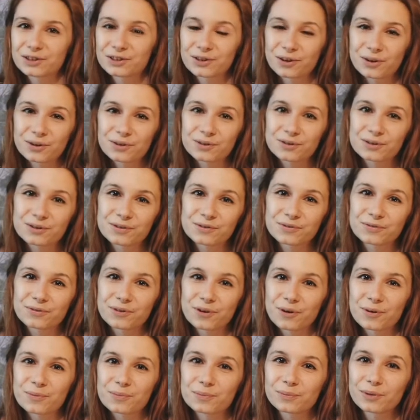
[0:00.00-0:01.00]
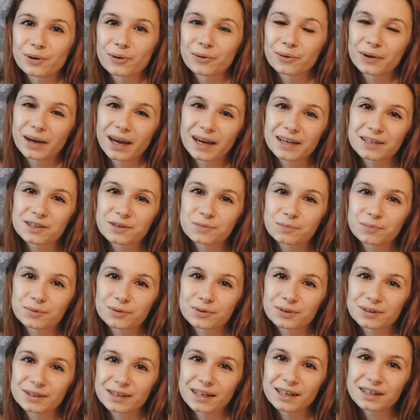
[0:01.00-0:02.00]
shots from Logain's
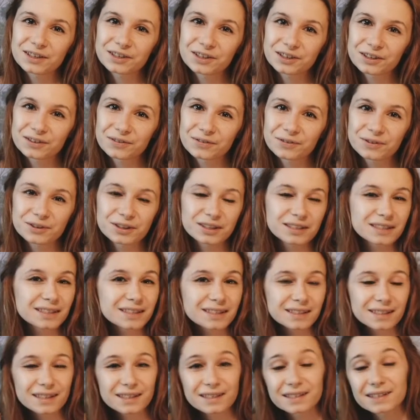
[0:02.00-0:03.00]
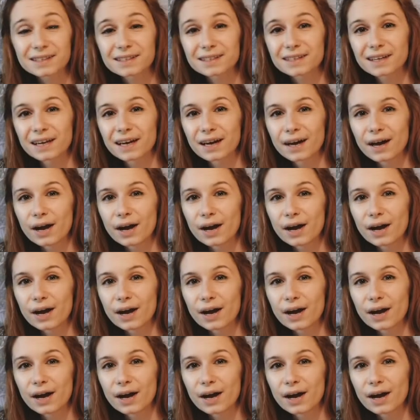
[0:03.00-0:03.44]
procession, for instance.